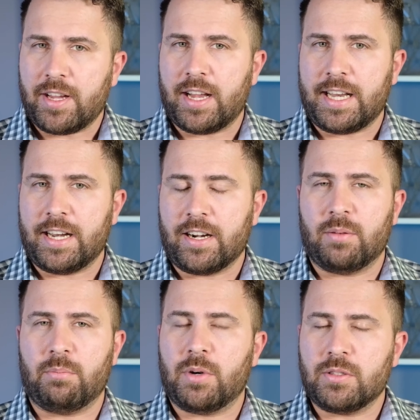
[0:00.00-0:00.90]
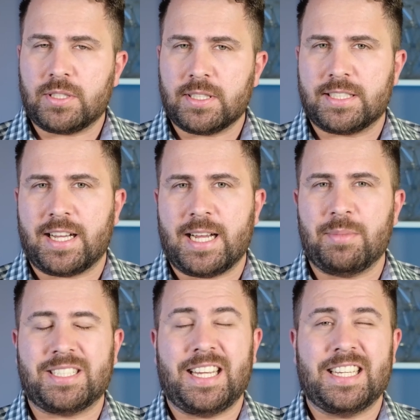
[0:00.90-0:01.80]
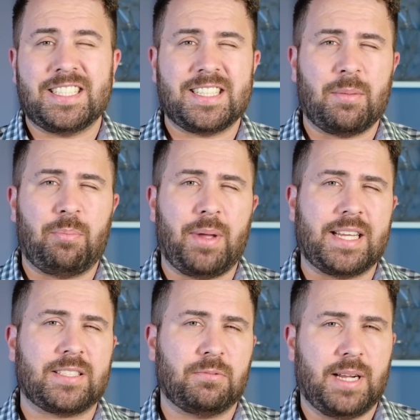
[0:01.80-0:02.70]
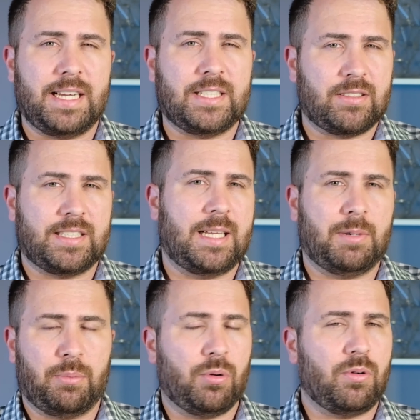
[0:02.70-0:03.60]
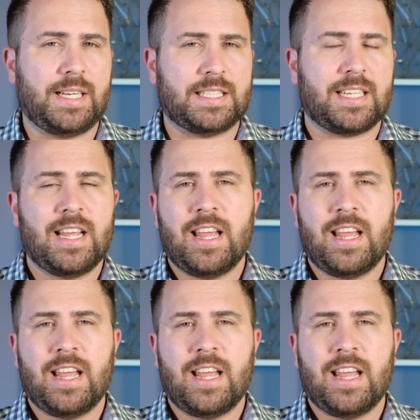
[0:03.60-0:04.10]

here, most of the time this isn't the best way to redeem your points.